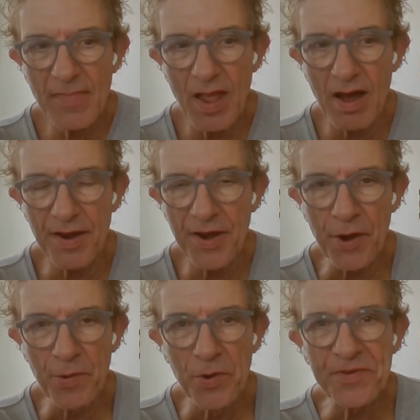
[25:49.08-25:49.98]
No
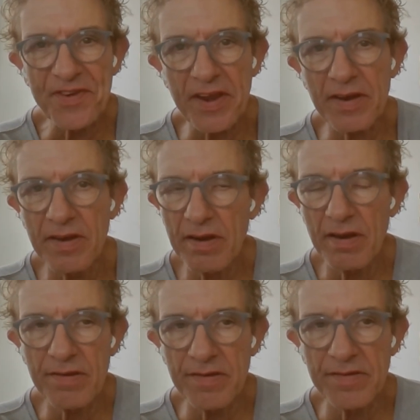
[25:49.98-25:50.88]
rules there.
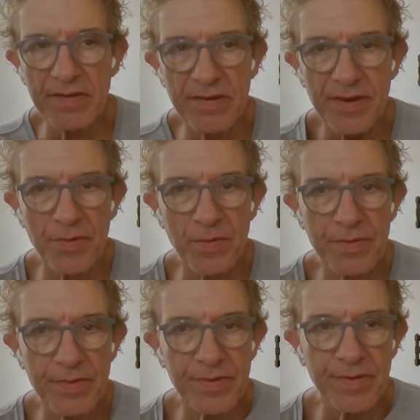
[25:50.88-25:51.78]
Just do
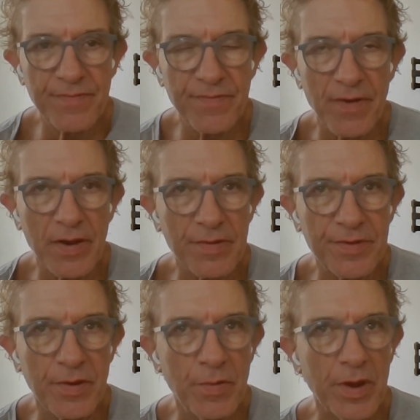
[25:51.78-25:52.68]

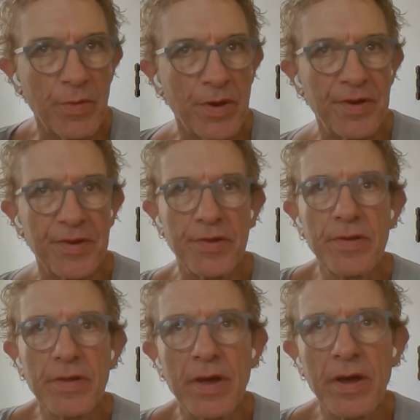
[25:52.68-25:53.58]
what you want to
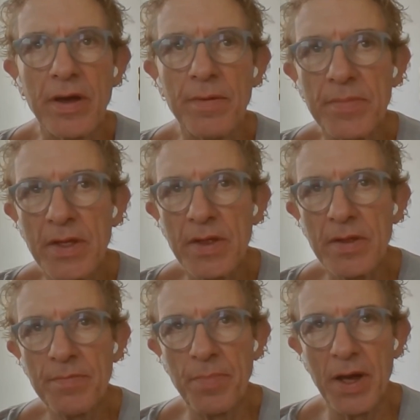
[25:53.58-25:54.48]
do,
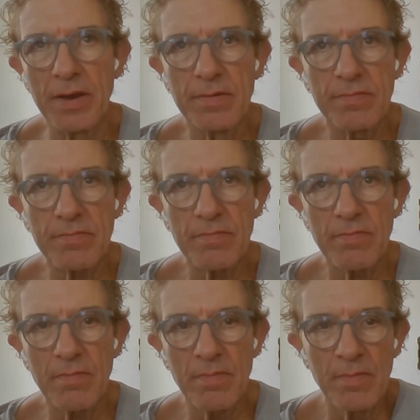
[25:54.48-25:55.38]
but
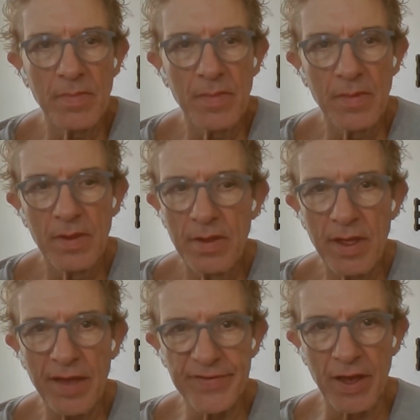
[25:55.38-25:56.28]

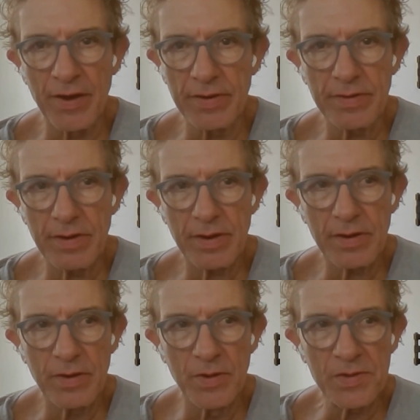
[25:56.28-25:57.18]
have a go at
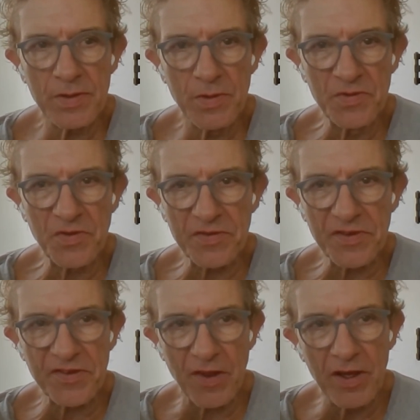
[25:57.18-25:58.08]
all sorts of
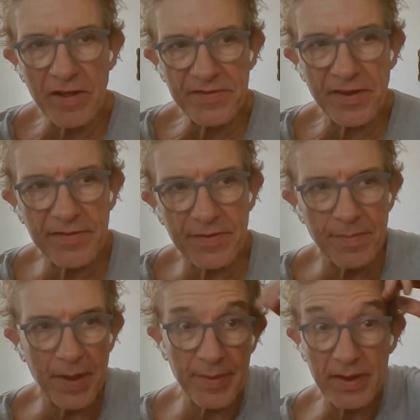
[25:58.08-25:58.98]
styles. That's
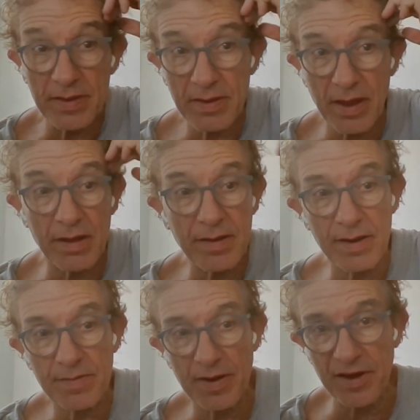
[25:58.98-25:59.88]
maybe
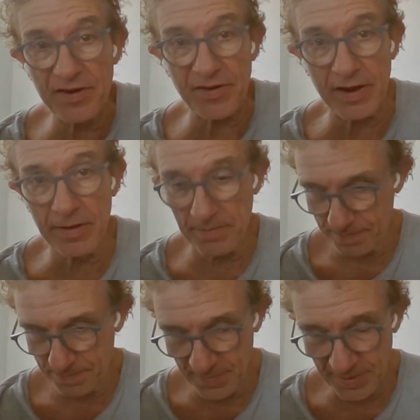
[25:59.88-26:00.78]
initially.
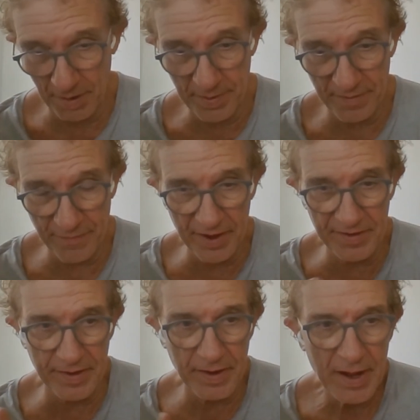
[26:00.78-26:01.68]
Don't be afraid
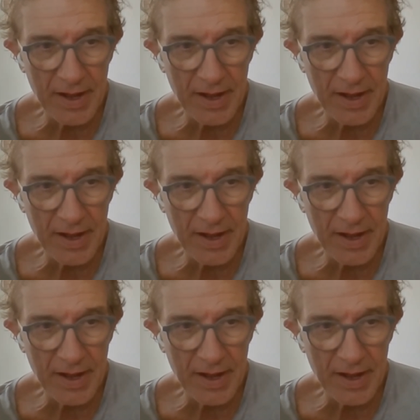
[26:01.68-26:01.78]
to.